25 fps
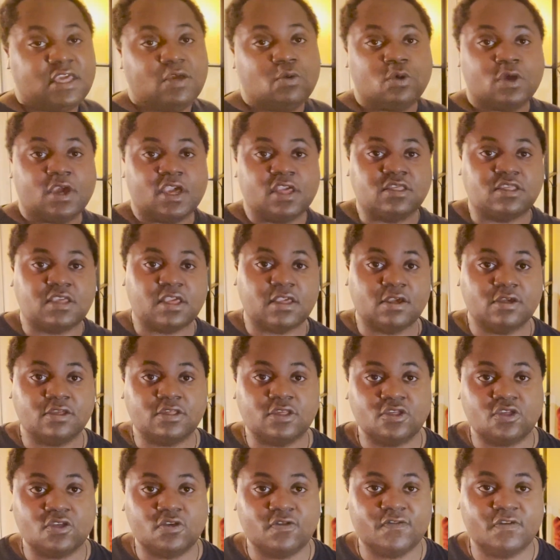you will continue
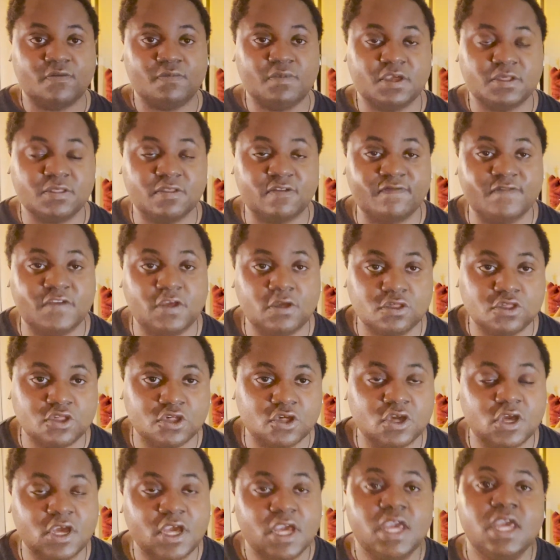to do for me in the
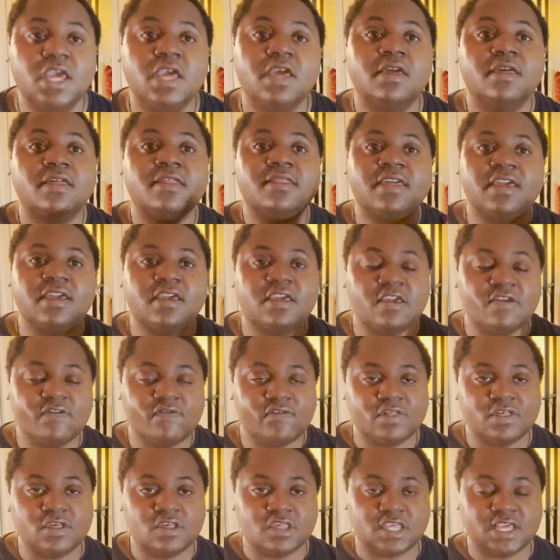future. Thank you
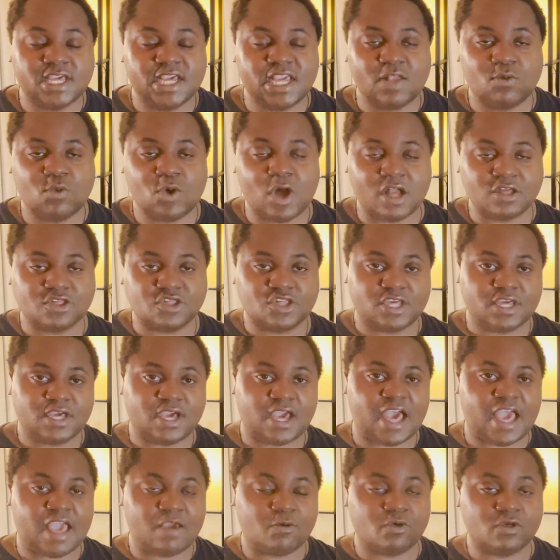for listening and
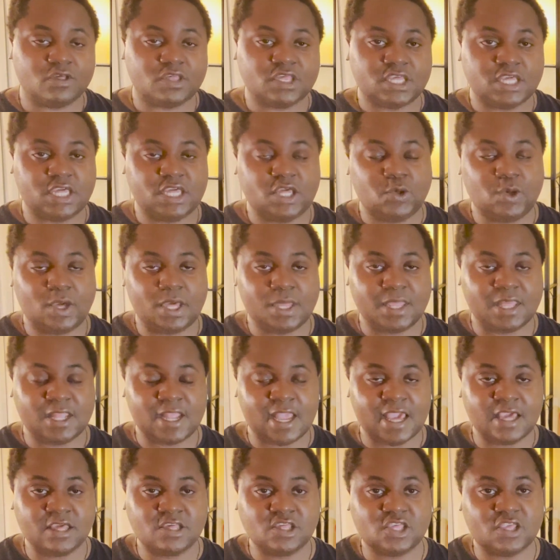watching. I will see you in the
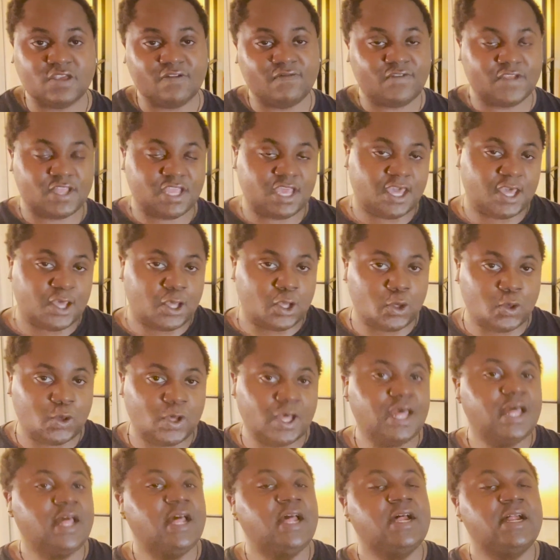next
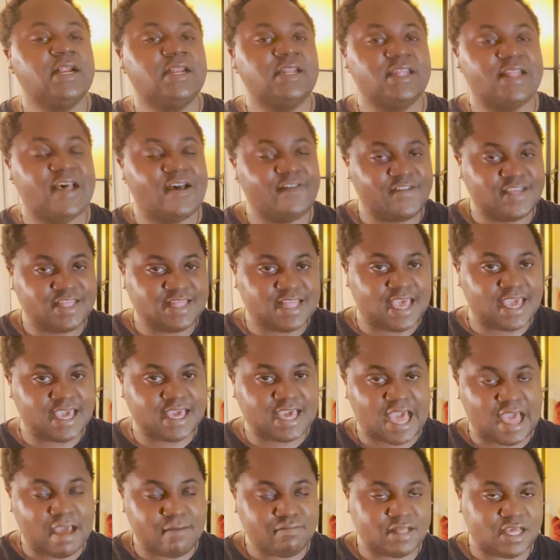video. Love and
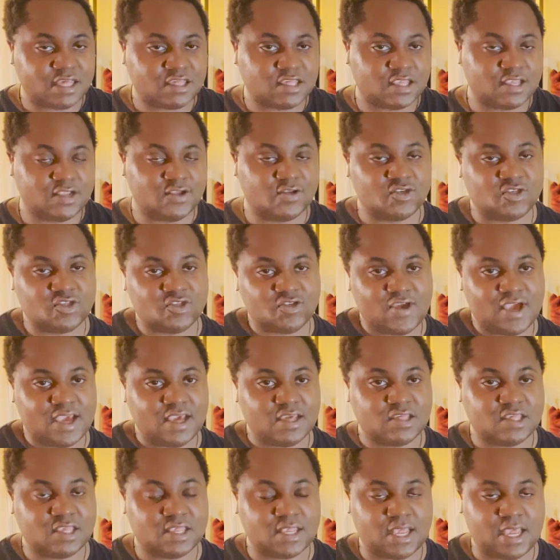light, God bless and no
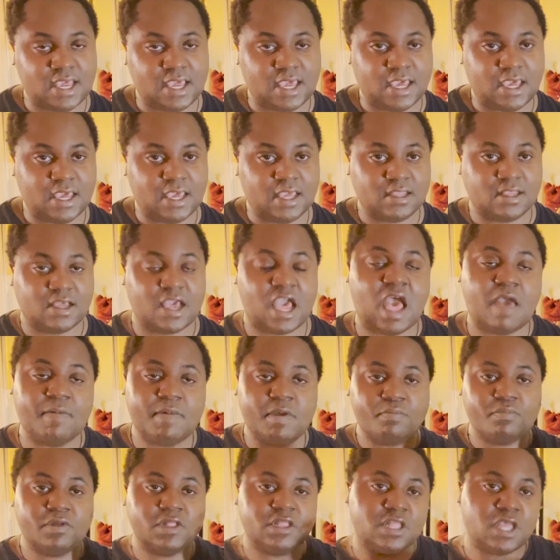stress. And
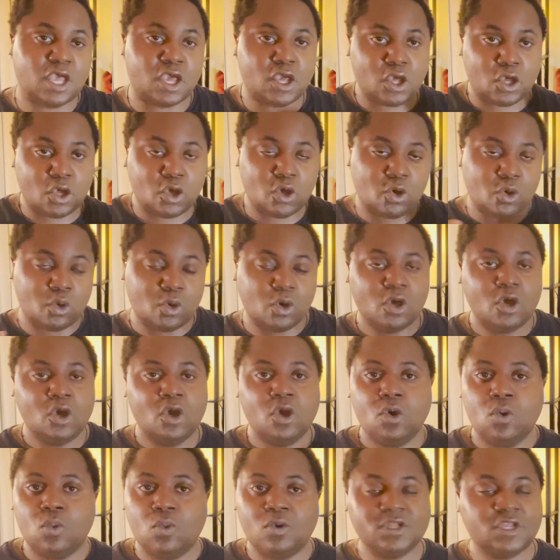comment below,
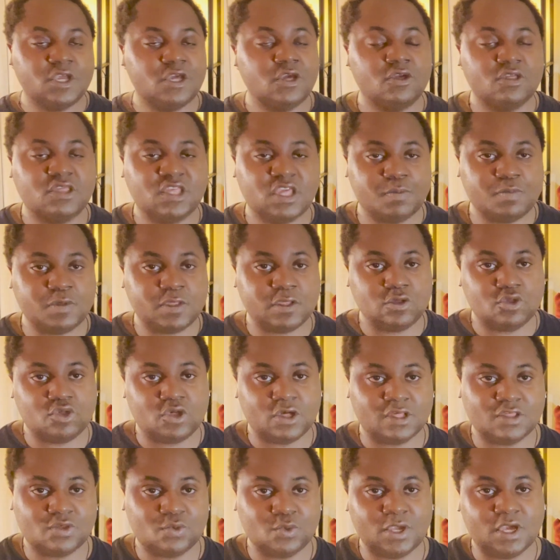what are your tips and
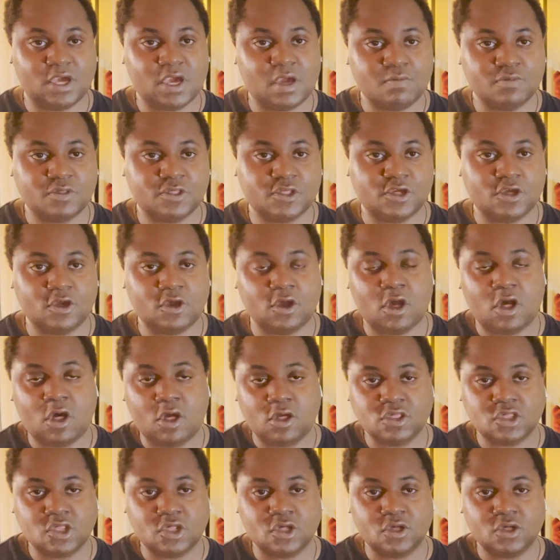tricks when it comes to your
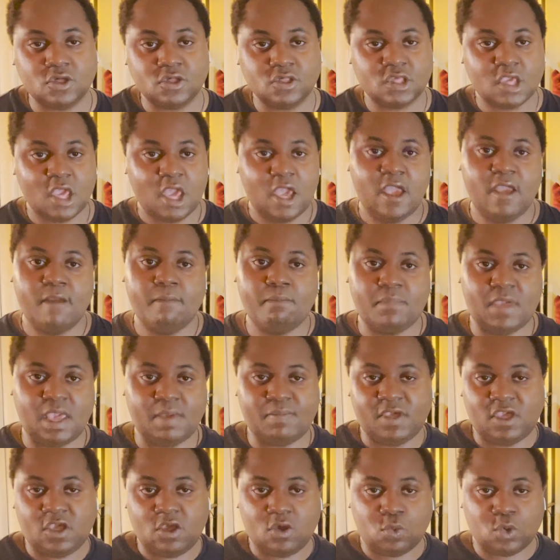altars?
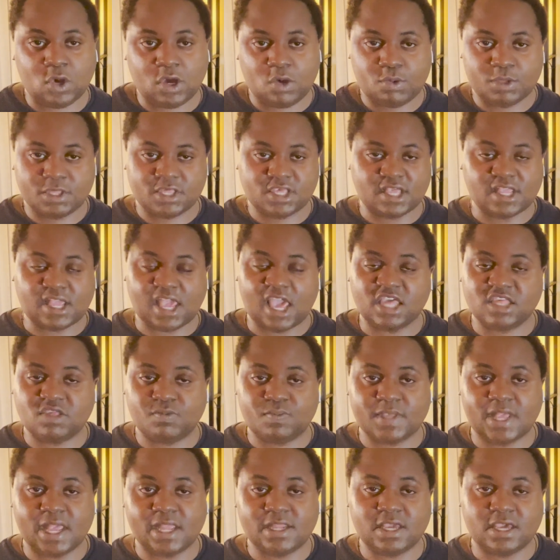Maybe you work with Saint
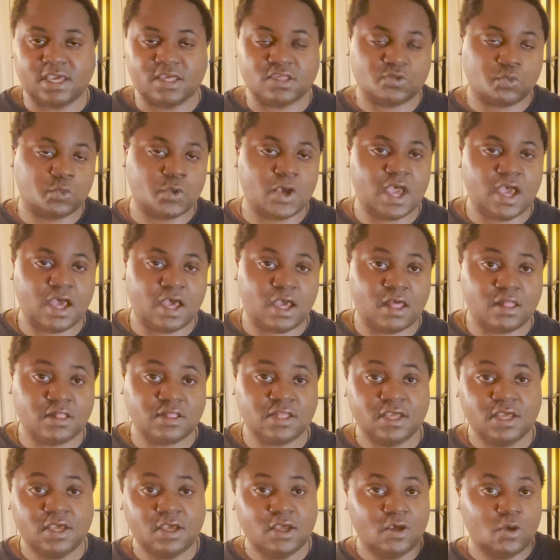Expediti as
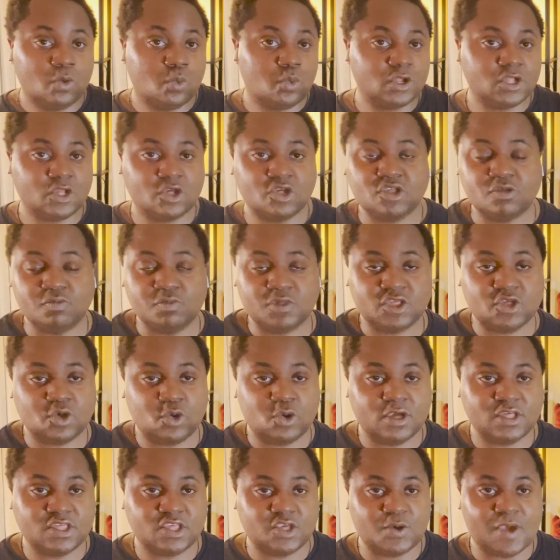well. What are some
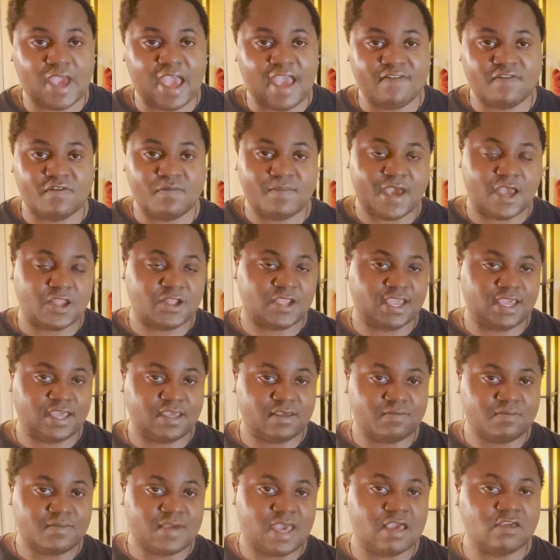stories you have about
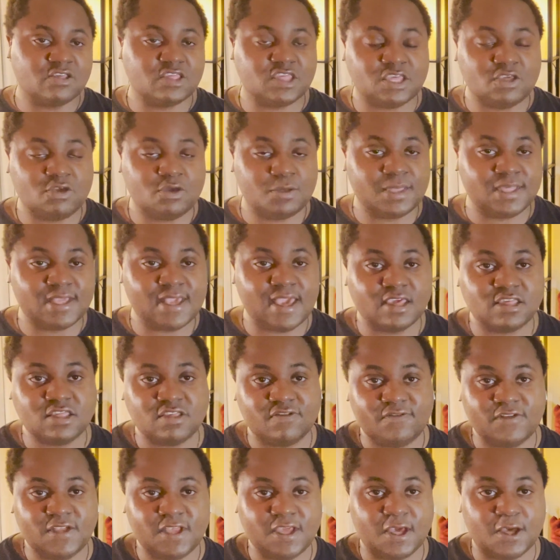him? I'll see you in the next
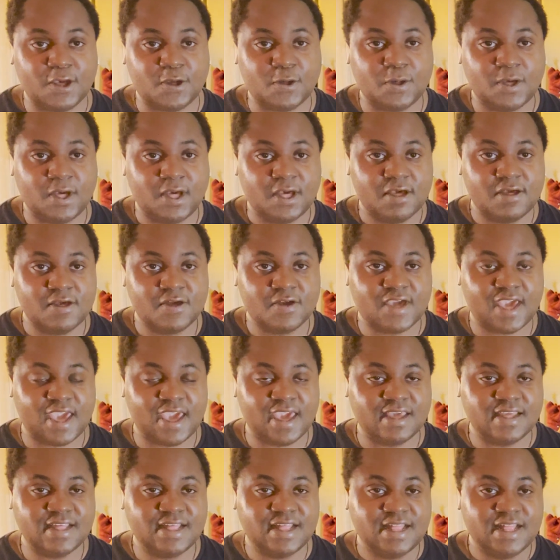video,
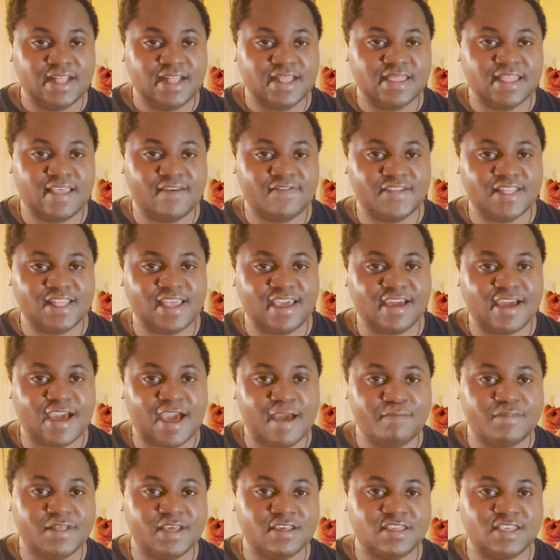okay? Love and light,
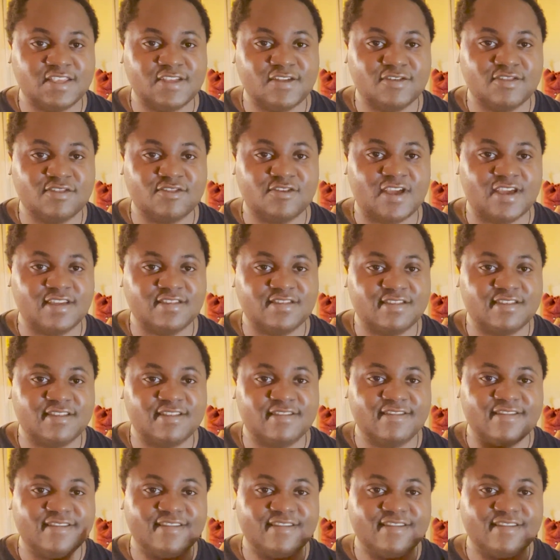God bless and no stress.